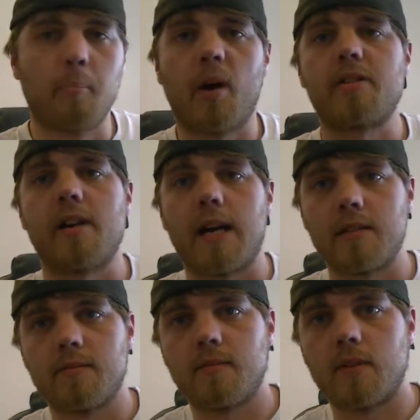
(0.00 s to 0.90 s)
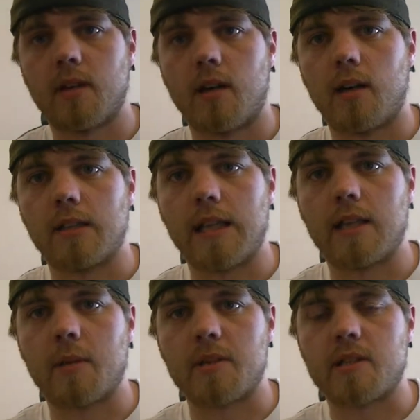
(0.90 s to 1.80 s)
Buckshot,
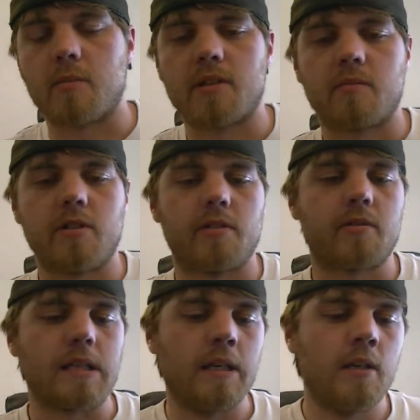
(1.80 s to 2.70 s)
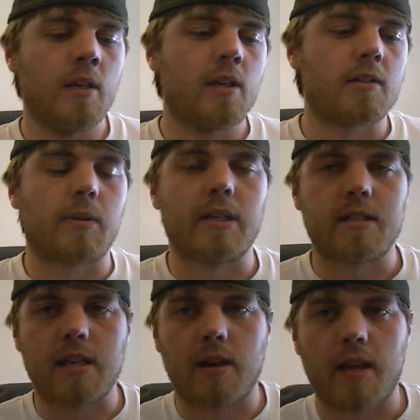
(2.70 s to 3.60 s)
get them to send me some juice. So we're going to
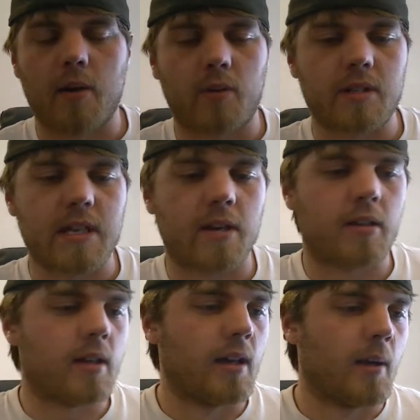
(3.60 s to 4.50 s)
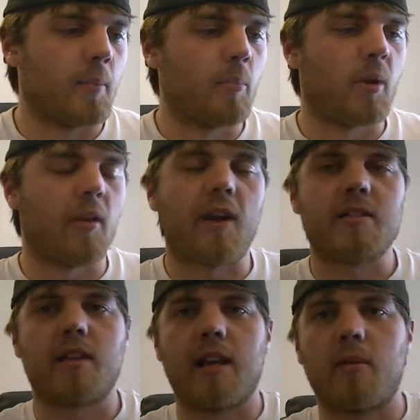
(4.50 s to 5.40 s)
see how that works out. But I've
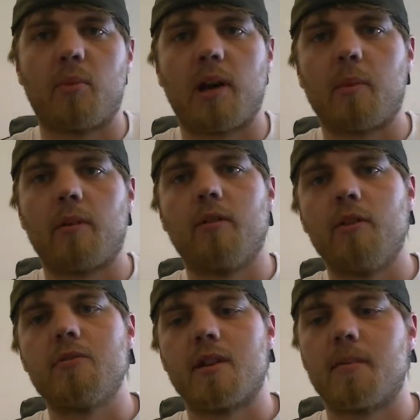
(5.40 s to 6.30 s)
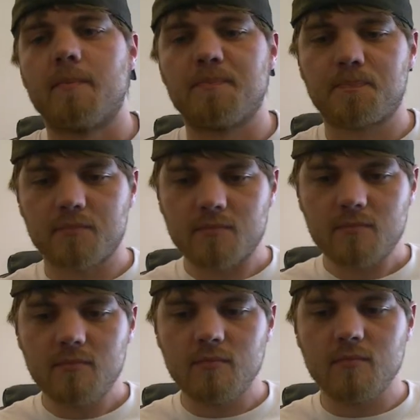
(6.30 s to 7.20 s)
actually had to break my reviews up
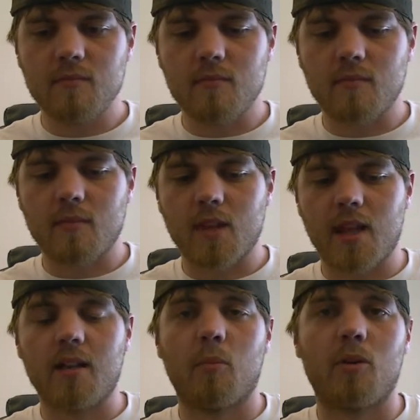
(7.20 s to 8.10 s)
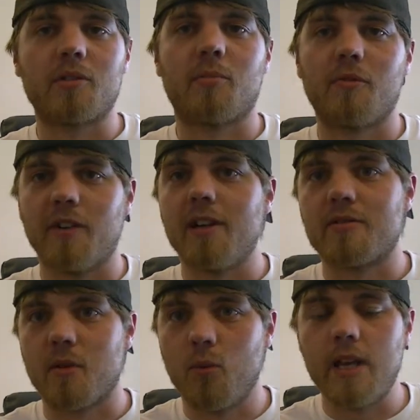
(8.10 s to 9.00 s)
into multiple
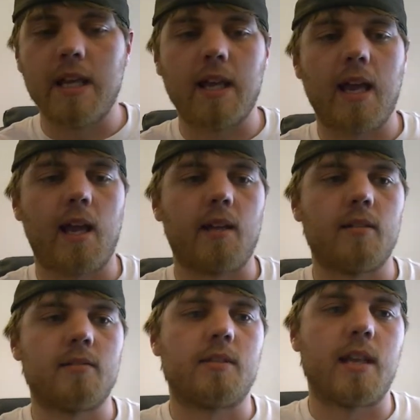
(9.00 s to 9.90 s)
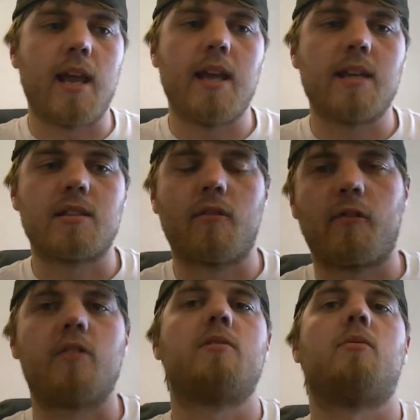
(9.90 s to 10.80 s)
videos a week, and today is the
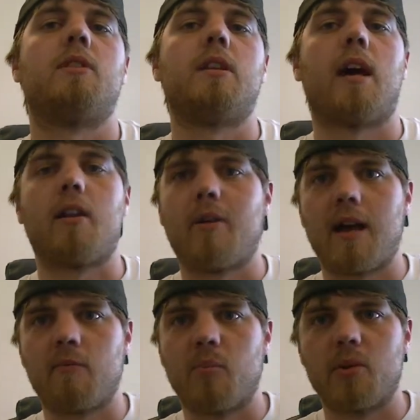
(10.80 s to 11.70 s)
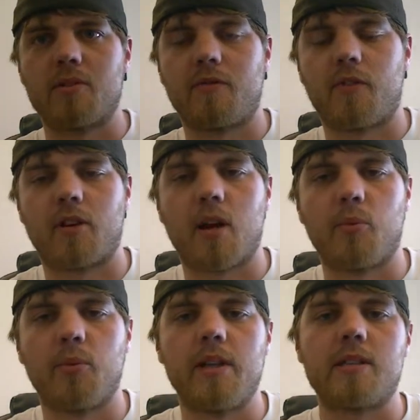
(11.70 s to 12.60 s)
first one. I know I haven't posted for a
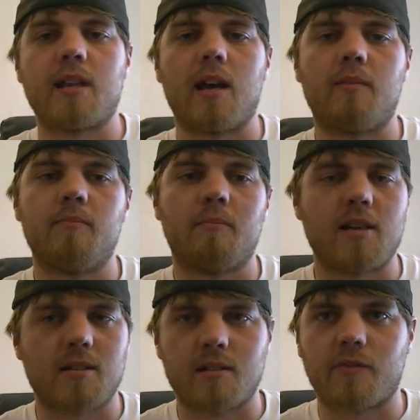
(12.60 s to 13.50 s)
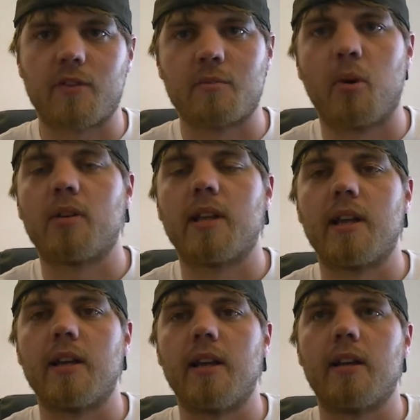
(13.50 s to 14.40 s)
couple weeks. I had my son's first
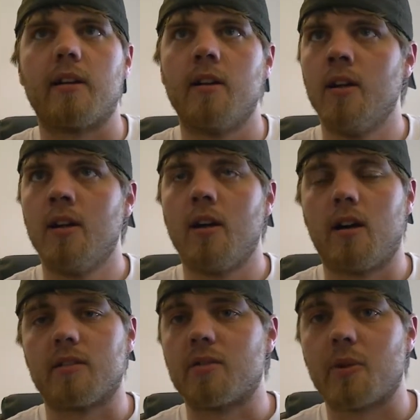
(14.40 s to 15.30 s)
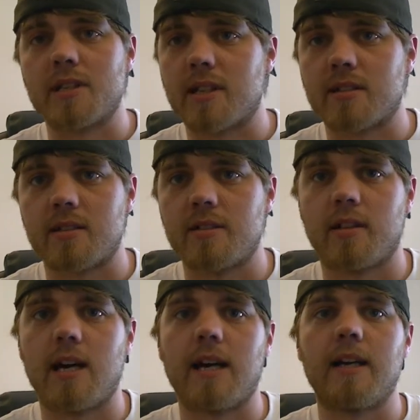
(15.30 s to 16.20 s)
birthday here on the 26th of
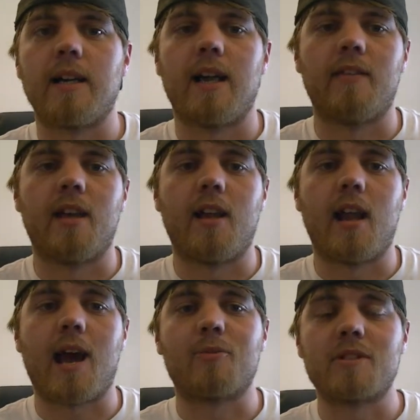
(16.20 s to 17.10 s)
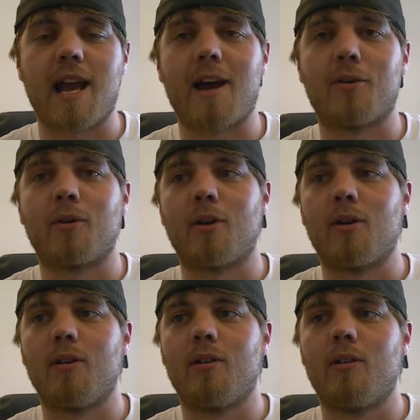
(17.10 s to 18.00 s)
July, and then I was out
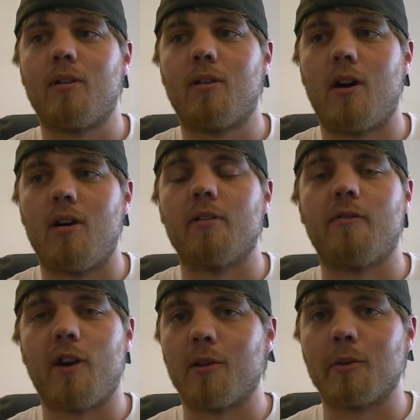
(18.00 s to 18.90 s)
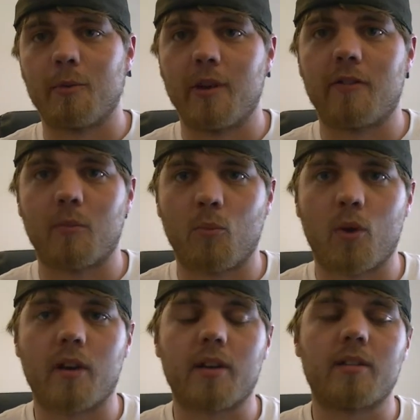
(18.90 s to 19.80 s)
all the following week from
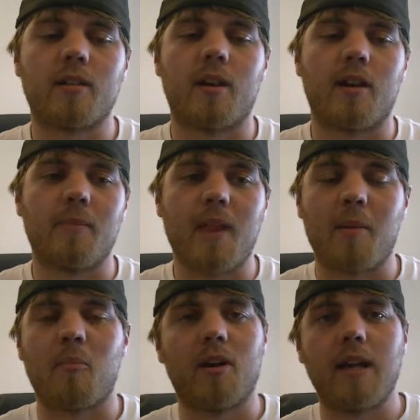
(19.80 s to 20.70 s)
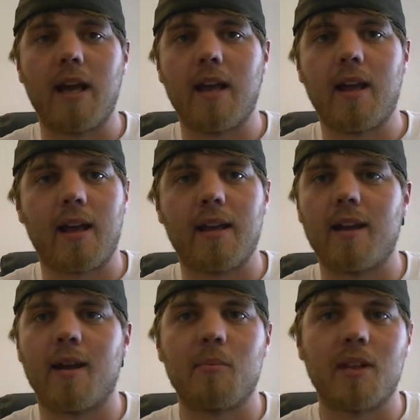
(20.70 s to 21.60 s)
work. That Monday I
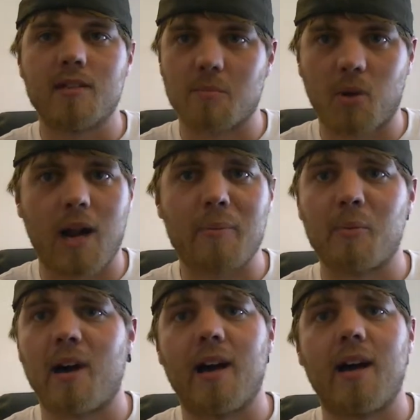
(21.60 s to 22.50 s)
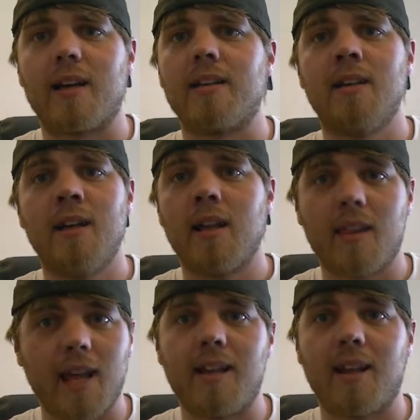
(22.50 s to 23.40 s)
ended up getting some crap in my eye.
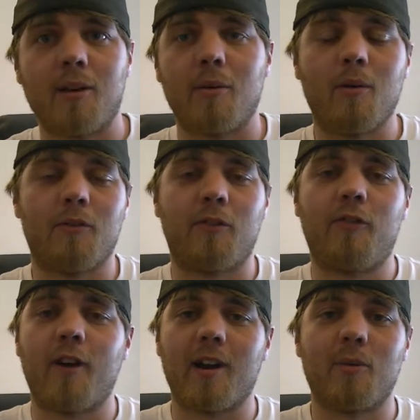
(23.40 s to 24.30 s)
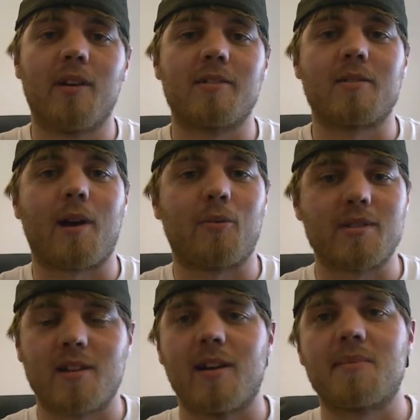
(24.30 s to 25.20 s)
That didn't go over very well, so I
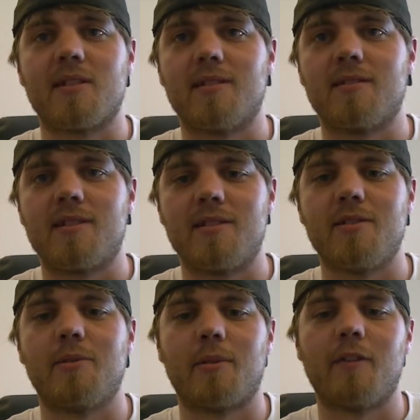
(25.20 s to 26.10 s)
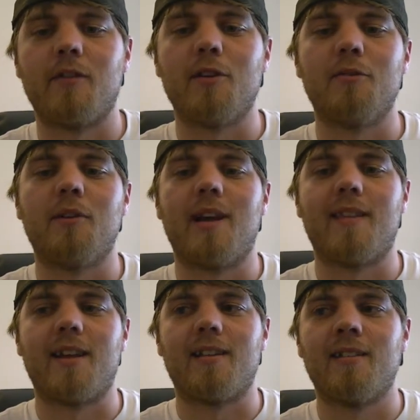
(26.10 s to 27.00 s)
wasn't up to doing a review,
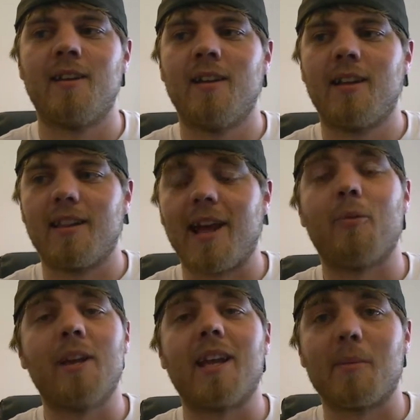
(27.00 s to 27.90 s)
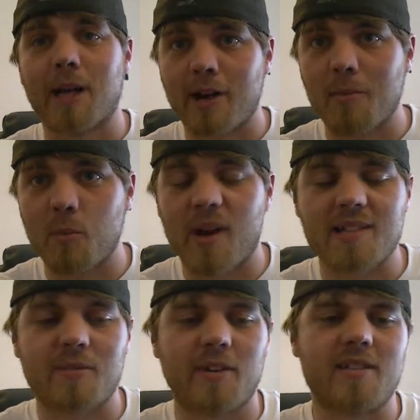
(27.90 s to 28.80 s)
and then that weekend my grandma
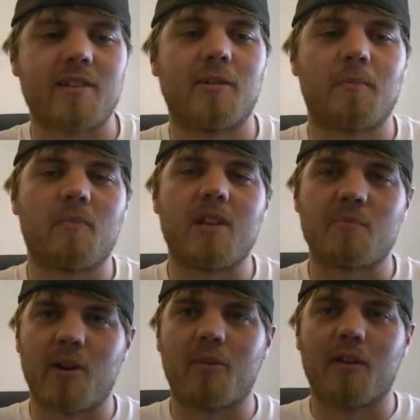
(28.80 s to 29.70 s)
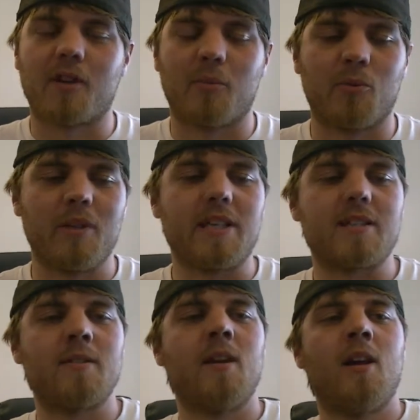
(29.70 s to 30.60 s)
passed away. So it's been a rough couple
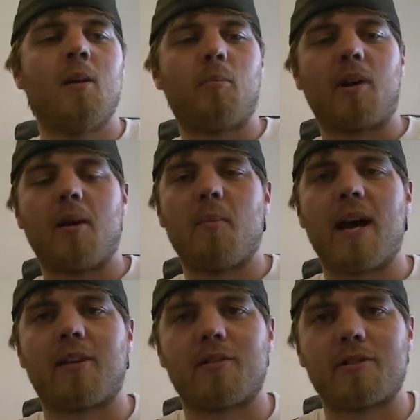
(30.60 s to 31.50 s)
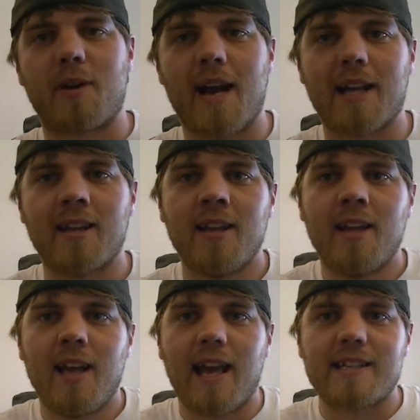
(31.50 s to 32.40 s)
weeks, but I'm back on track,
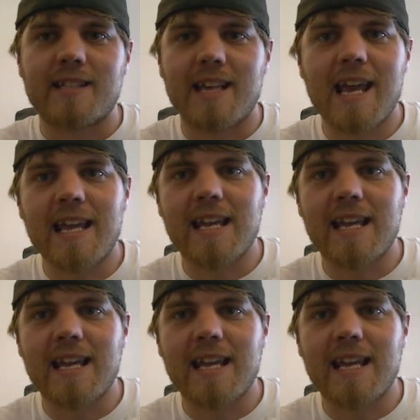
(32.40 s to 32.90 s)
and today